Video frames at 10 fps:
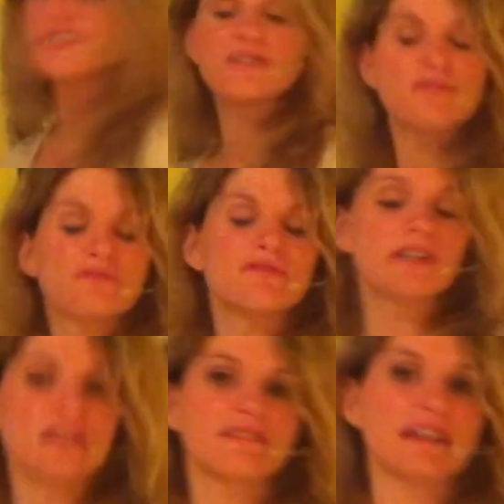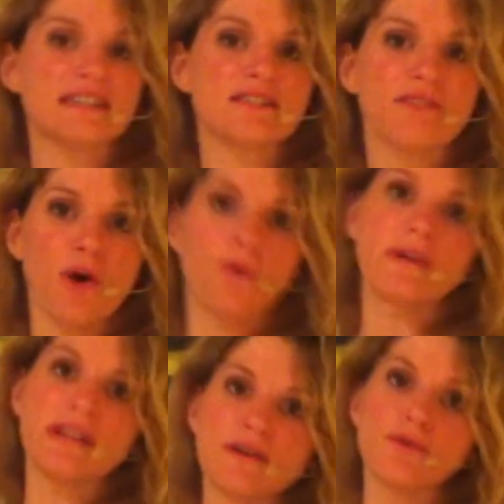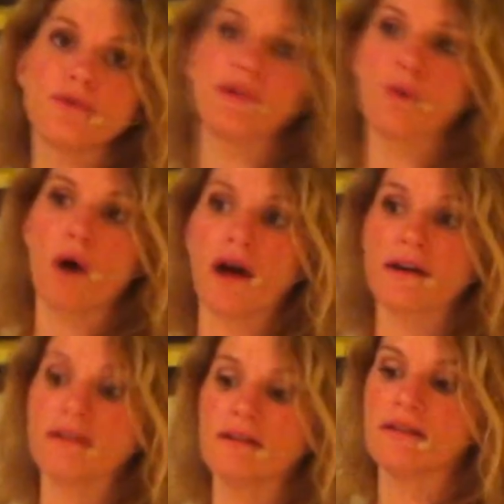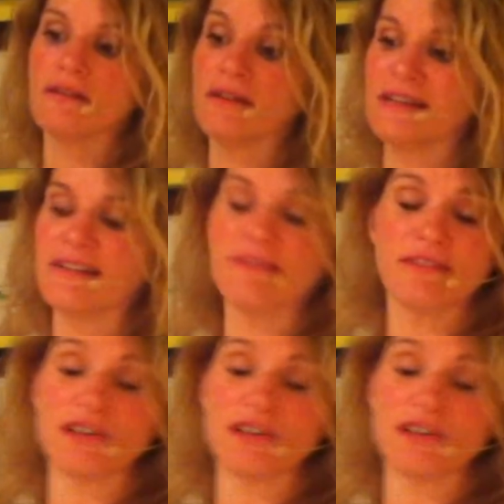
just a real sense of owning who you are in